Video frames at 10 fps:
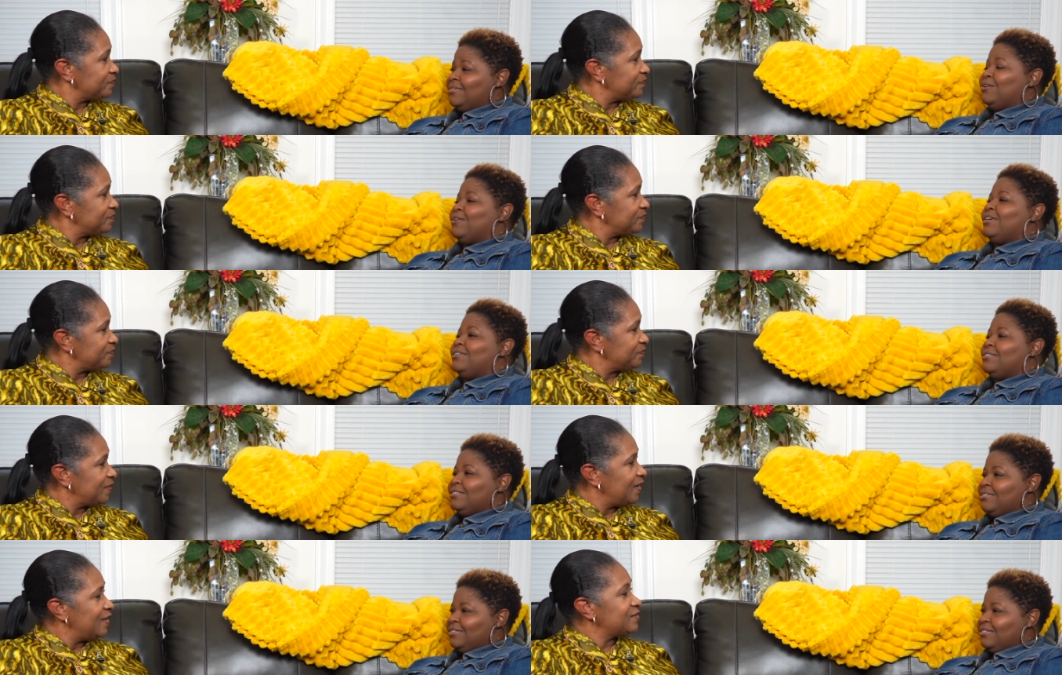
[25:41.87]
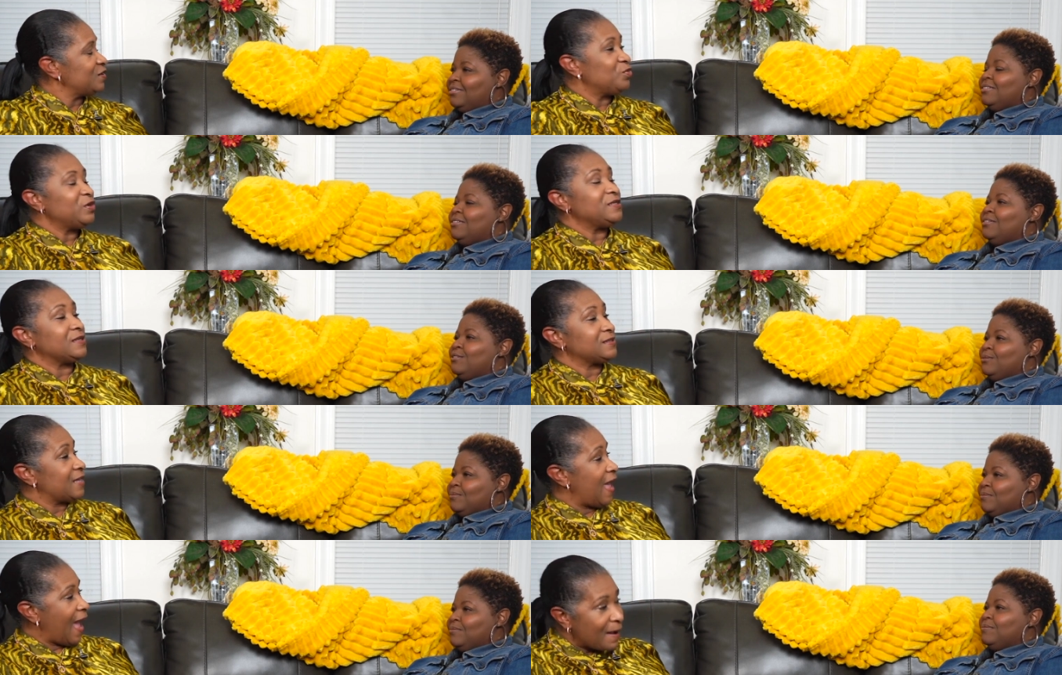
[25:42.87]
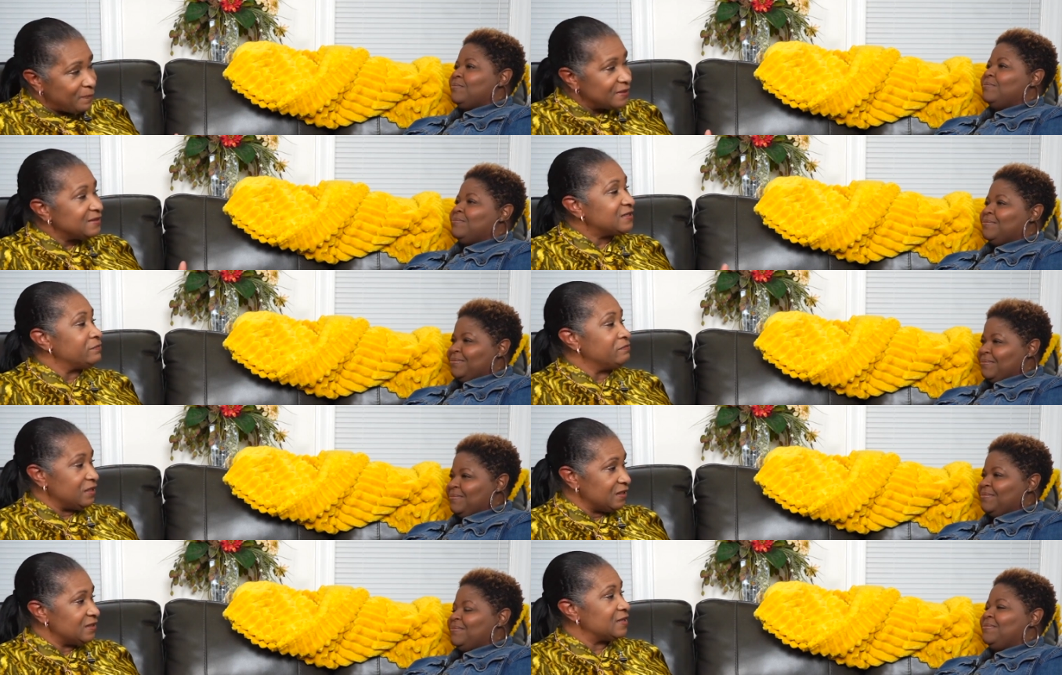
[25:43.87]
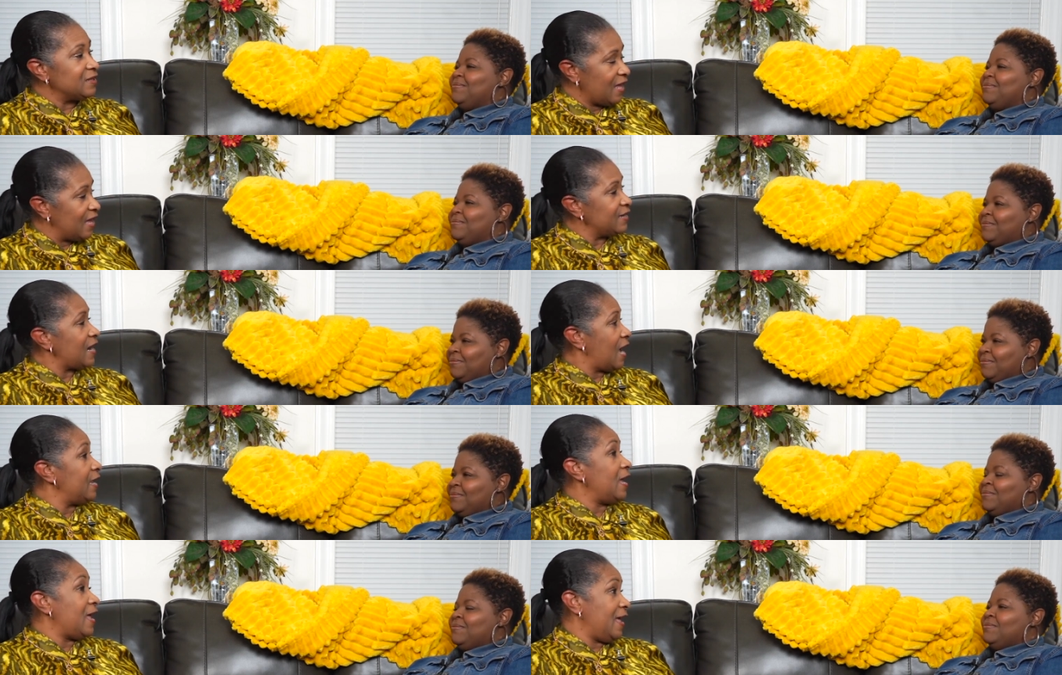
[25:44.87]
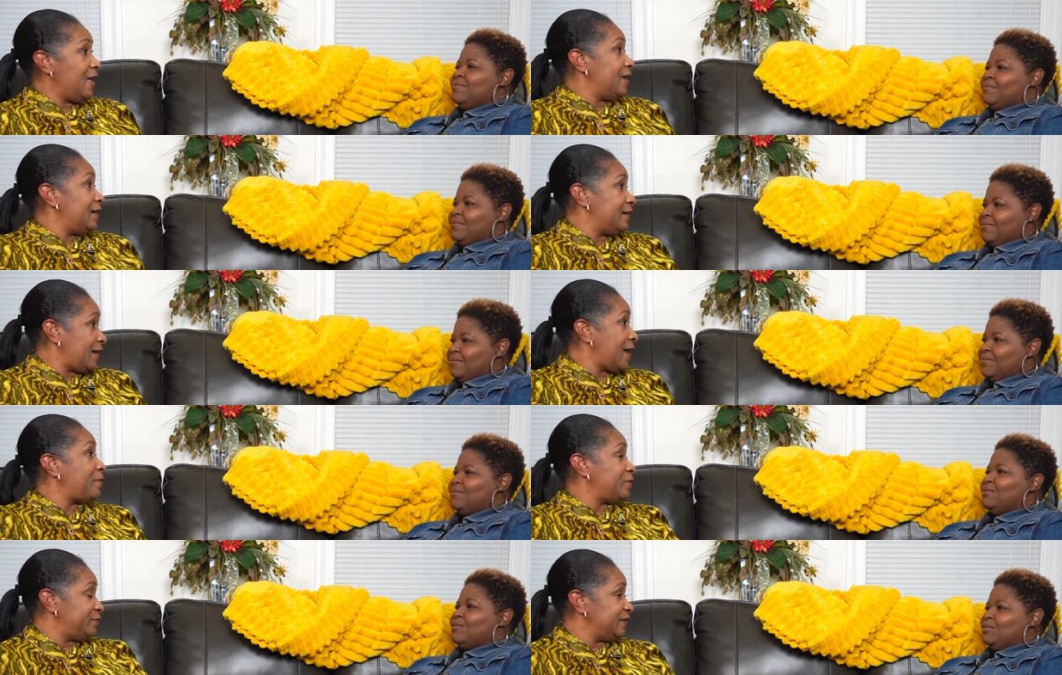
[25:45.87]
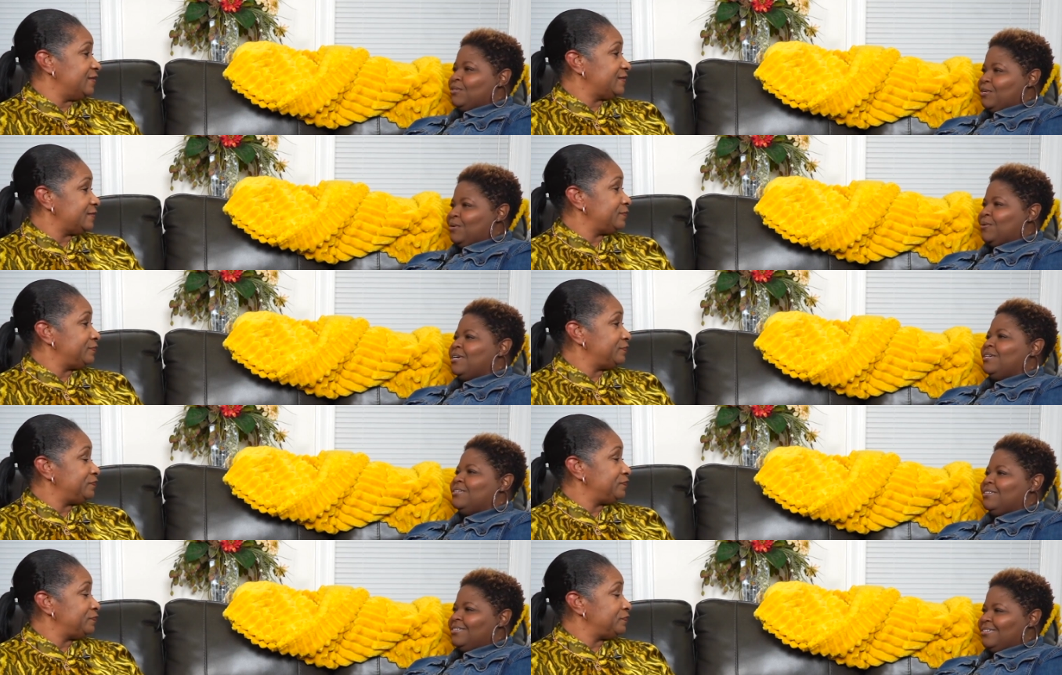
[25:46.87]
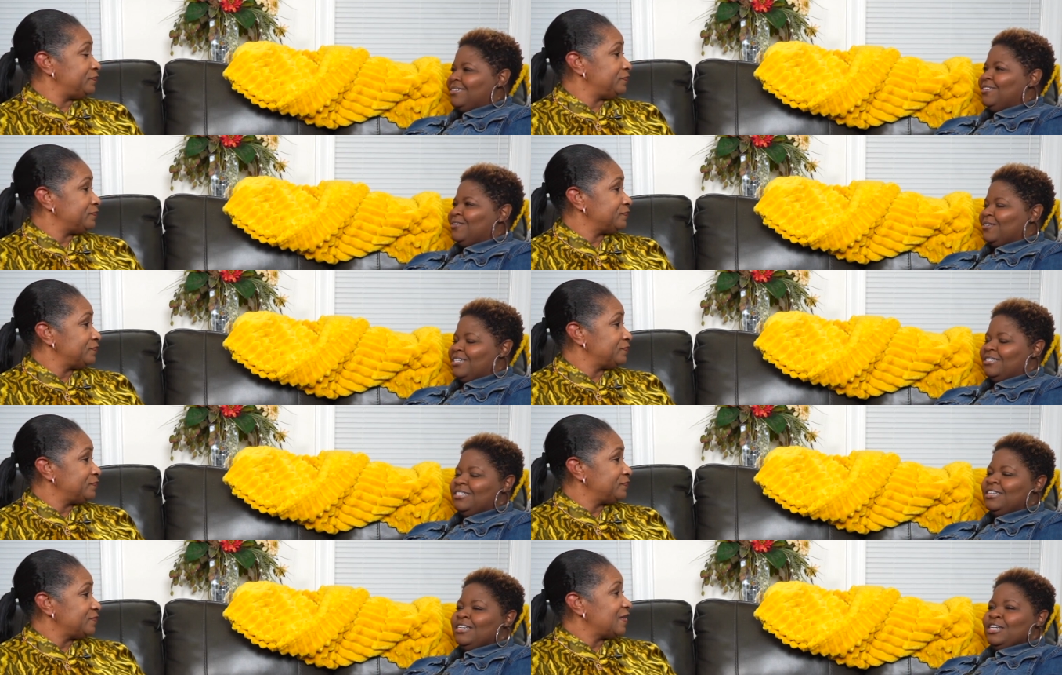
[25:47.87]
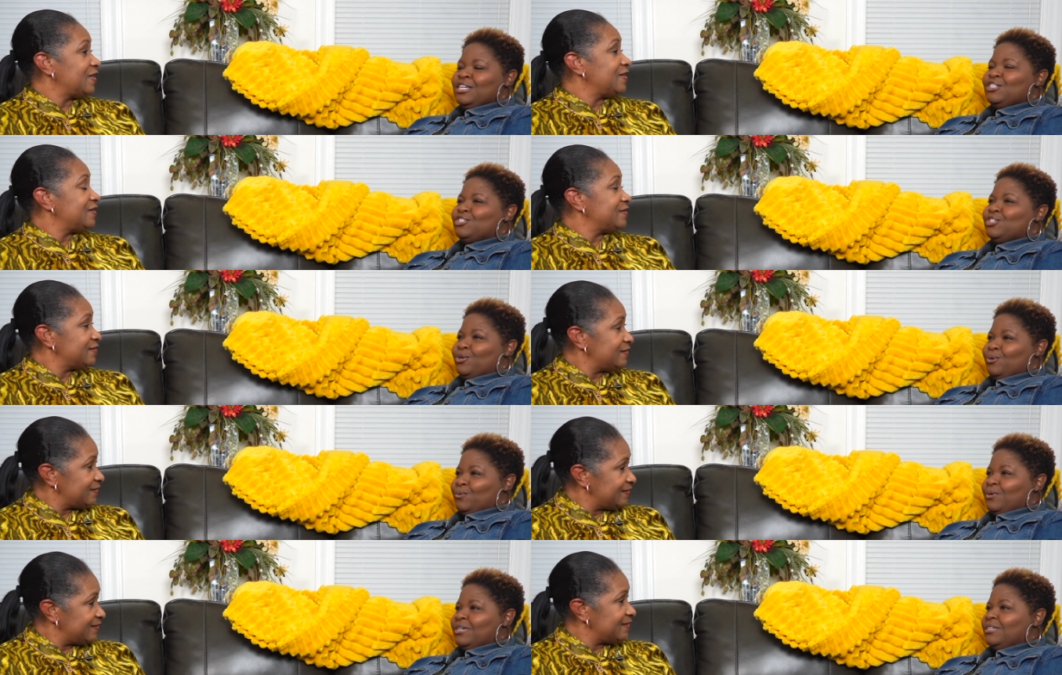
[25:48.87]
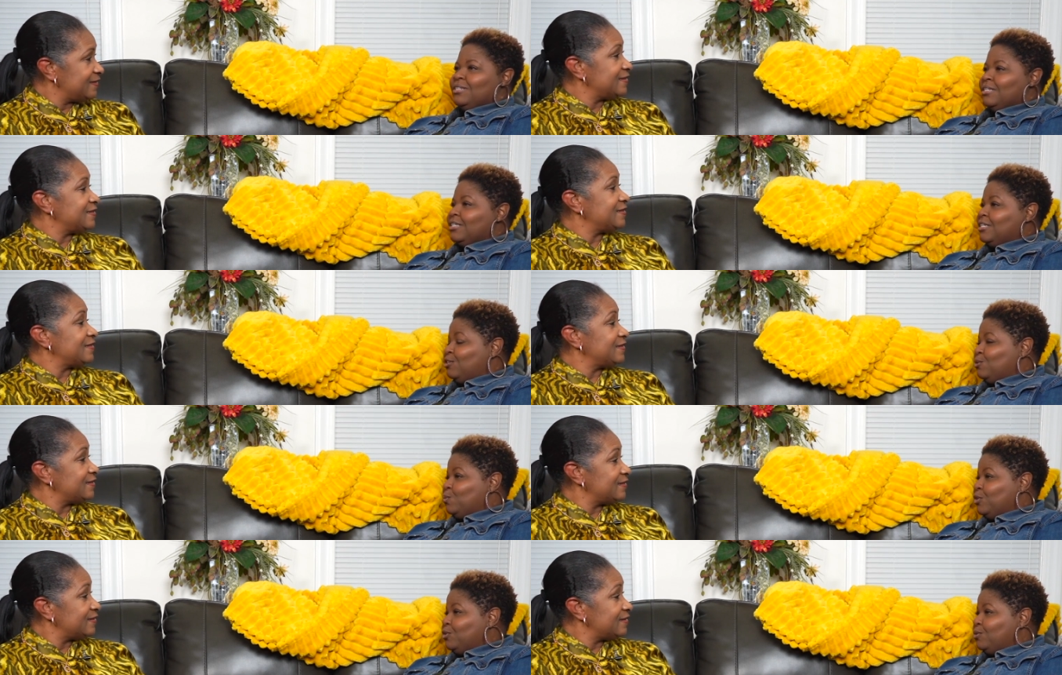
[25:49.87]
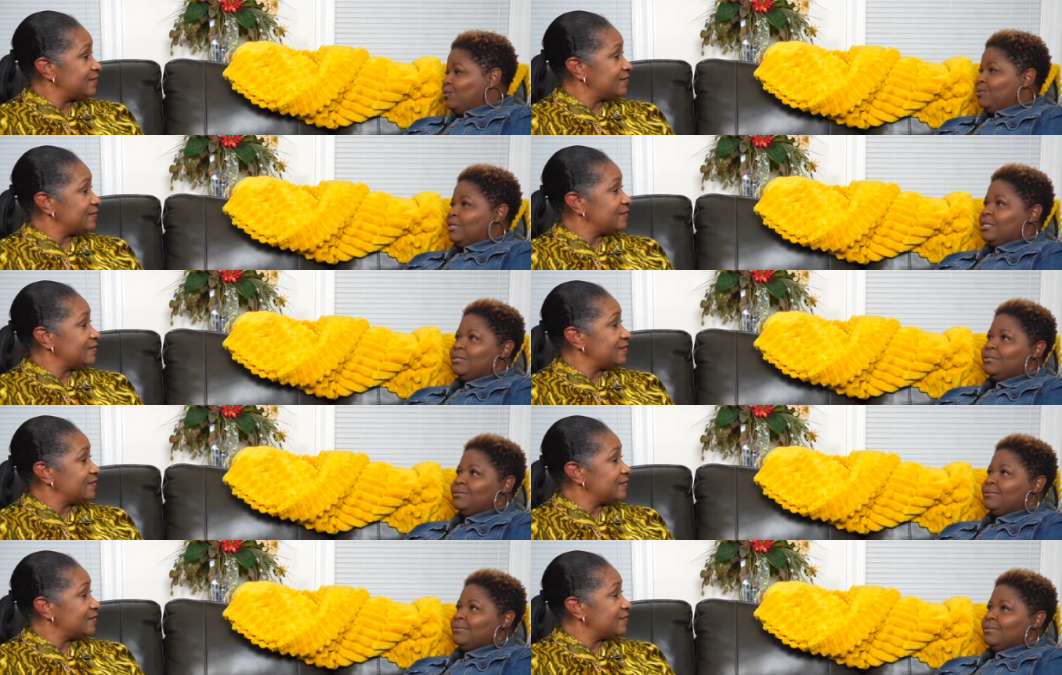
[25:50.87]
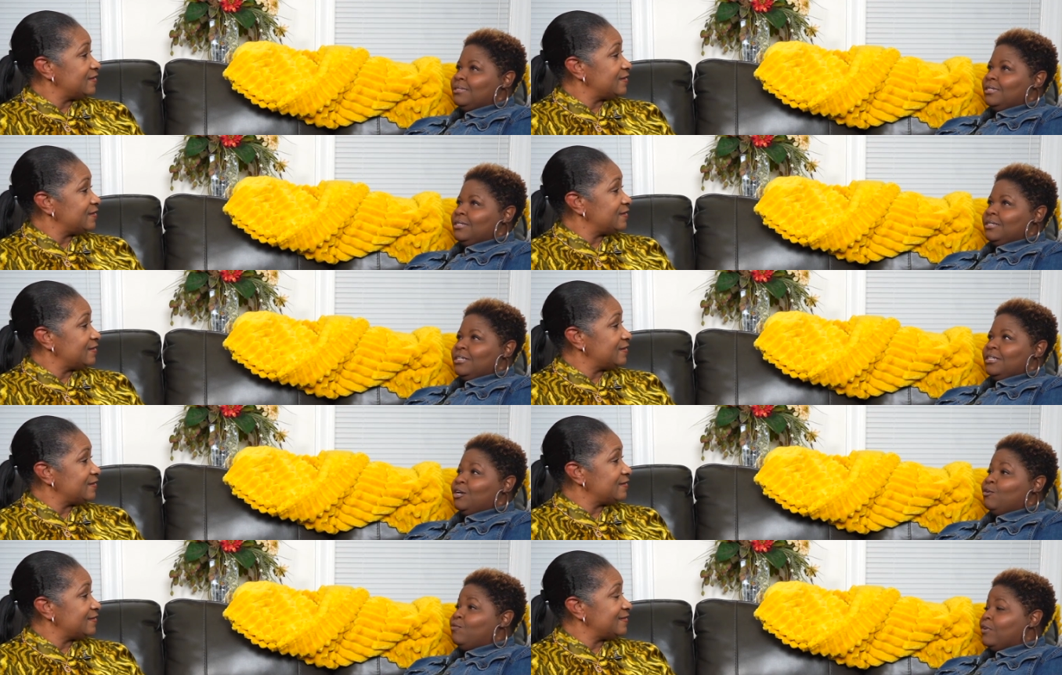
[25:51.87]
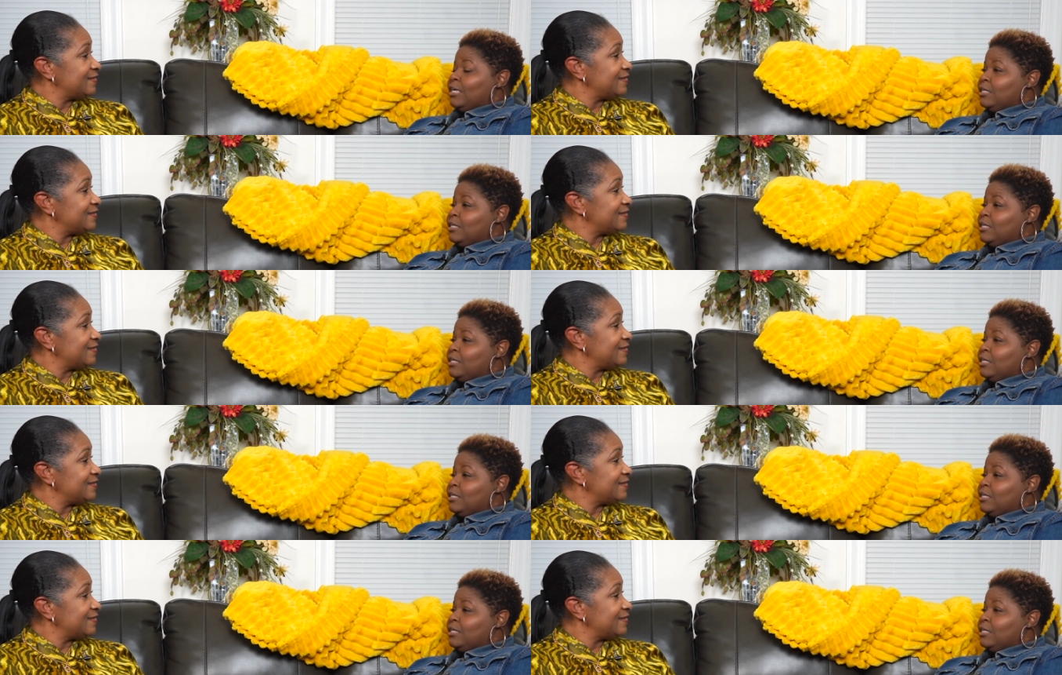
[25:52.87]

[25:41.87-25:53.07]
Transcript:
Speaker 1: Okay. So we just happened to mm -hmm. meet mm-hmm. that night at Applebee's.
Speaker 2: Okay. Okay. So did were you Afraid,